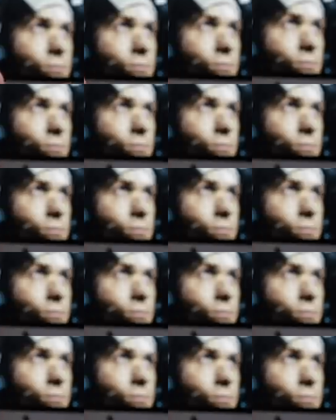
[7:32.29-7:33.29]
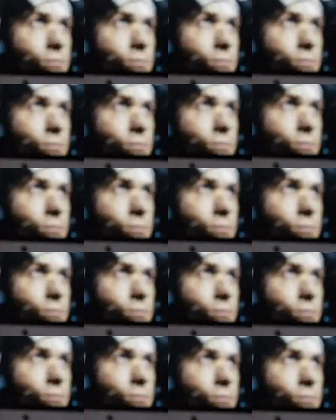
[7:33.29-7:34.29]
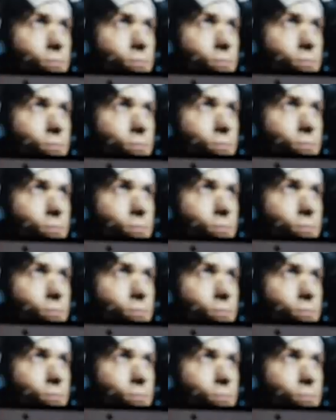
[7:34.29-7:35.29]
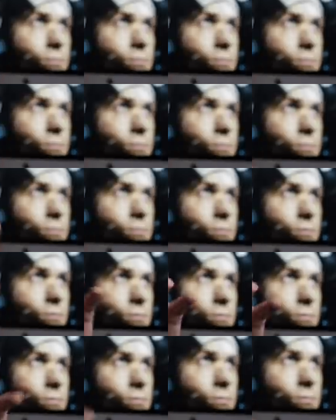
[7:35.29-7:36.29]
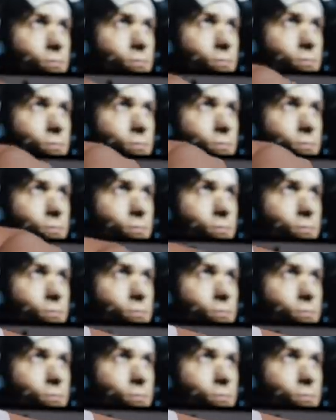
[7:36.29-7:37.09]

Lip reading: This person isn't speaking.